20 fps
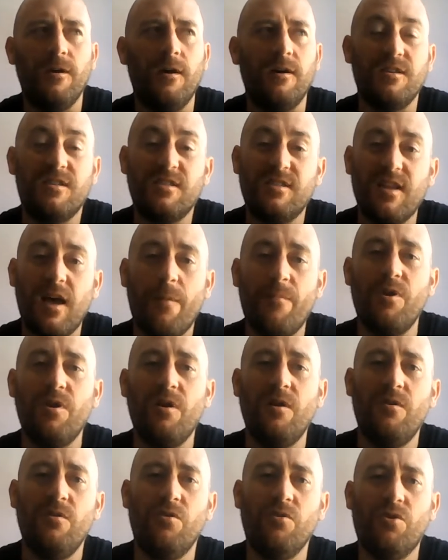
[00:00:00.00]

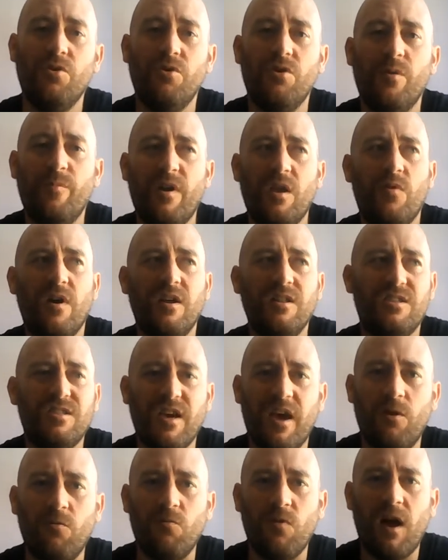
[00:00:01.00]
Stamina looked good. I mean, he went
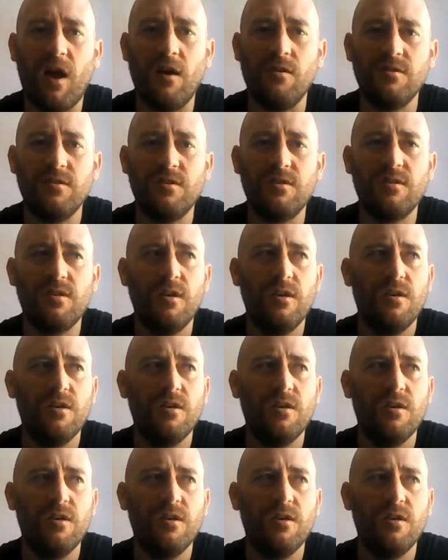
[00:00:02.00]
10 rounds,